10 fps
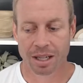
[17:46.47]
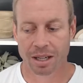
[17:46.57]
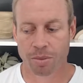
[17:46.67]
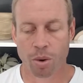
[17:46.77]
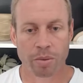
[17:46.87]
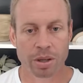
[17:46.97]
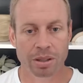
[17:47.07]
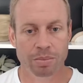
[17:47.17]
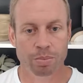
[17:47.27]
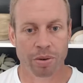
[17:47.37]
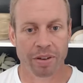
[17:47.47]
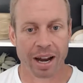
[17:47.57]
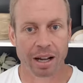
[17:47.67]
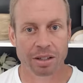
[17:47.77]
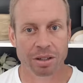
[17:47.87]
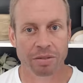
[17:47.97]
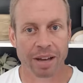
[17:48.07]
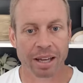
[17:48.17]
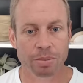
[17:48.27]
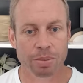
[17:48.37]
and in what we provide as our
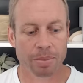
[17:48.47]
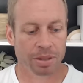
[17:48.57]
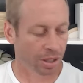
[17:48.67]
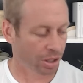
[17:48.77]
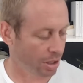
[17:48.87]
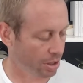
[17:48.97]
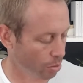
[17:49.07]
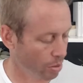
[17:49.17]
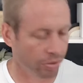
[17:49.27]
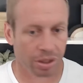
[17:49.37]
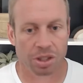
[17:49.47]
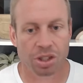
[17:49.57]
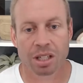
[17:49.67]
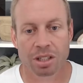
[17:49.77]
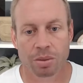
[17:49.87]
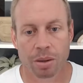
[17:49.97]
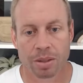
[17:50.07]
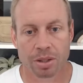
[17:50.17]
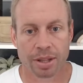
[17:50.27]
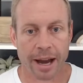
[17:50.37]
value proposition. So we've really changed the way
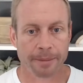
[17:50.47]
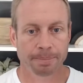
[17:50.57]
we do that.